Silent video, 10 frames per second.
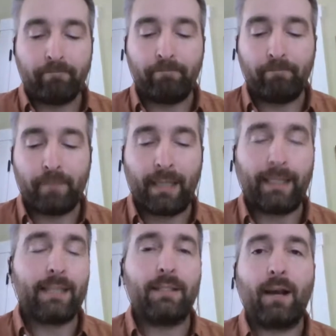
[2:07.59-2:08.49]
my
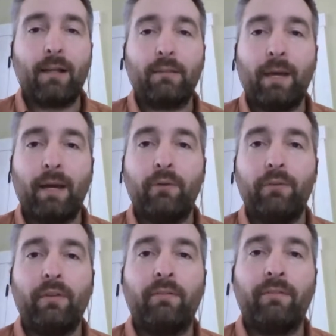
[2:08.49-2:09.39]
guest talked about
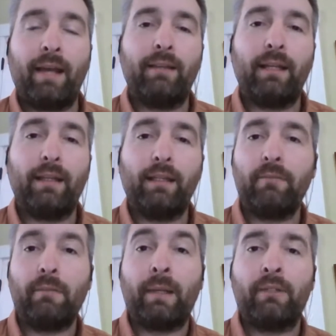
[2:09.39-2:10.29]
the fact that the
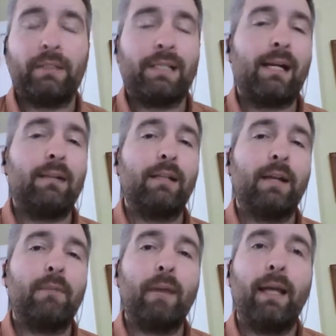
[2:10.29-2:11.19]
information is hard to
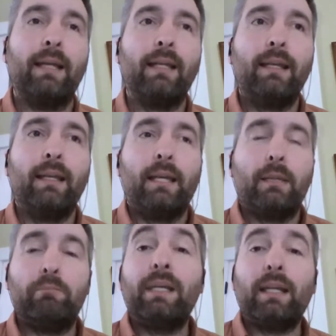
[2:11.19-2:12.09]
come by
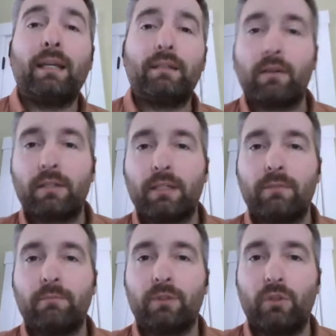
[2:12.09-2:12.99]
because our
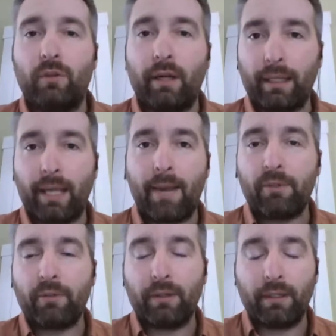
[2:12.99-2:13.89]
systems do not
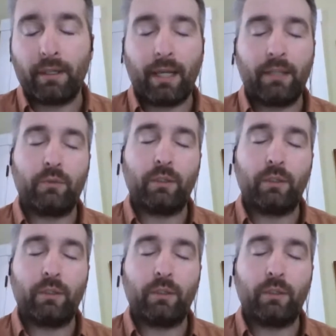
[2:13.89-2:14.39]
capture it. And as